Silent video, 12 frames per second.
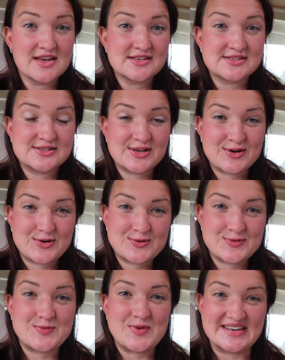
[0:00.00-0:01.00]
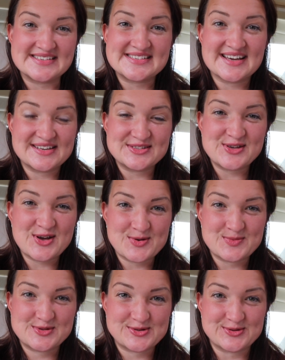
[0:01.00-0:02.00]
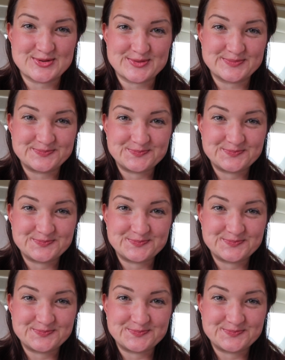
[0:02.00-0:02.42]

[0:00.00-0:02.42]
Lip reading: so we decided to homeschool.